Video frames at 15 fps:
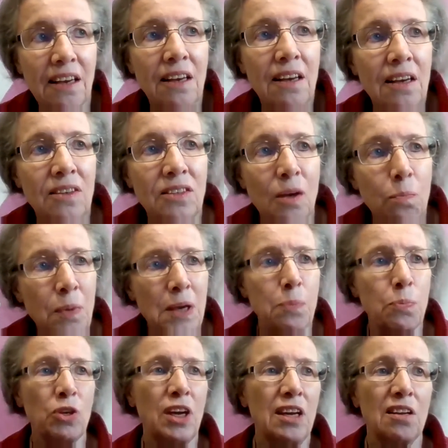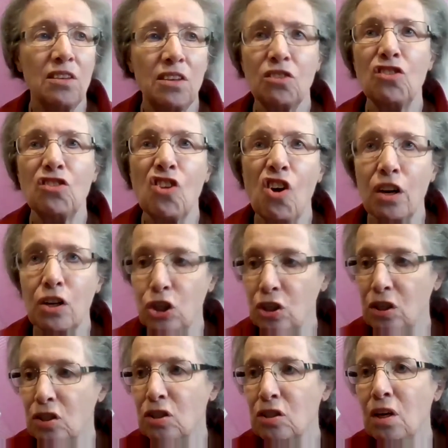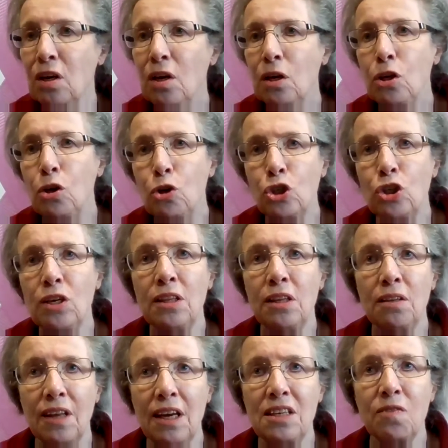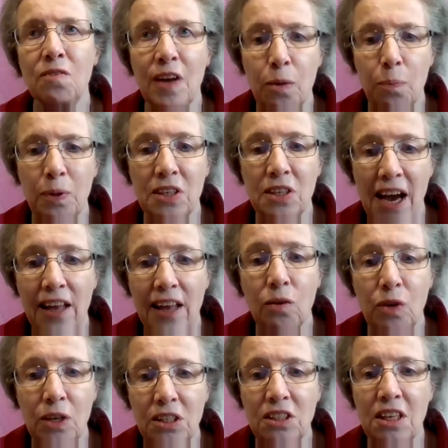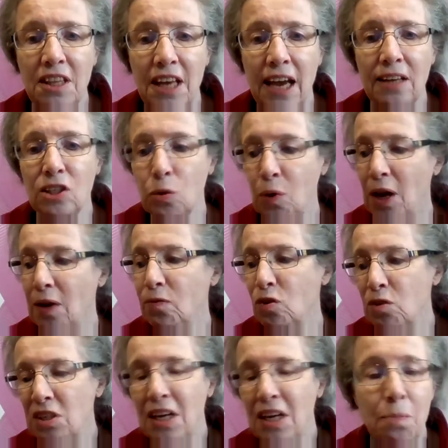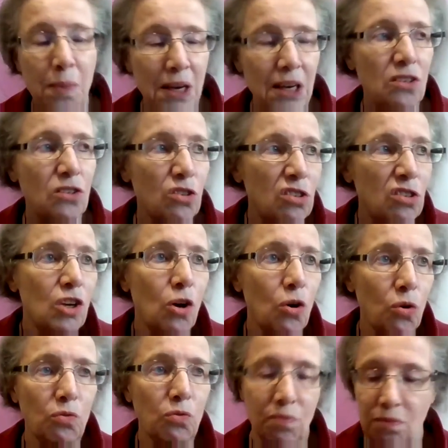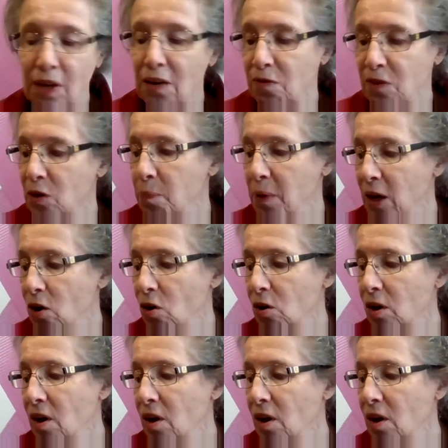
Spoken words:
Some people get a little nauseous. Usually they develop a tolerance to that. So after 10 minutes or so, they feel better.